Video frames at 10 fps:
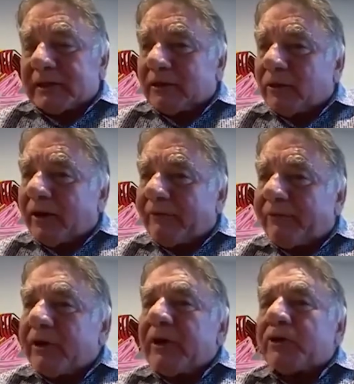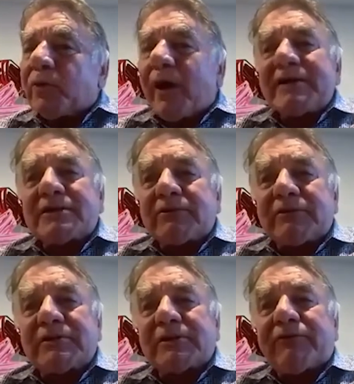you have twice the
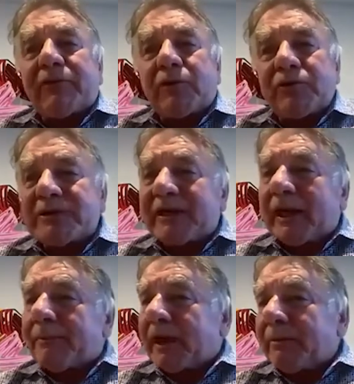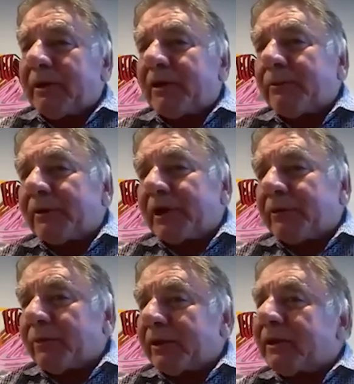risk of losing that baby
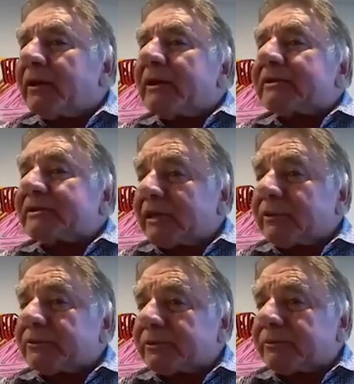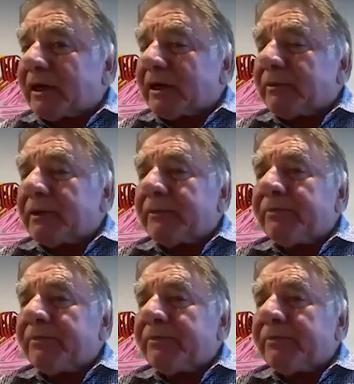compared with a singleton baby.